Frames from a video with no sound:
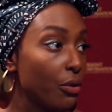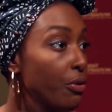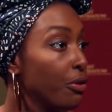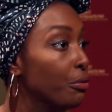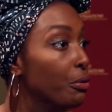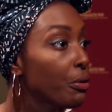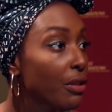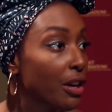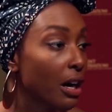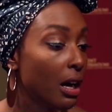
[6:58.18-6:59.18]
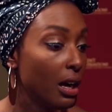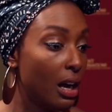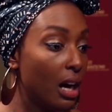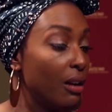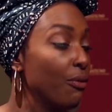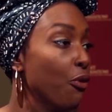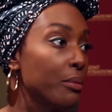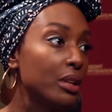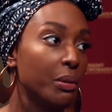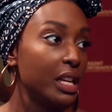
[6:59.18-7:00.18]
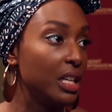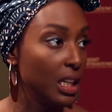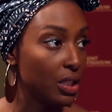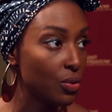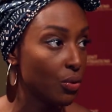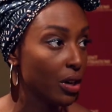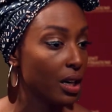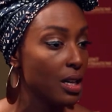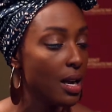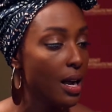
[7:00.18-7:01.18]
through their uninformed opinions or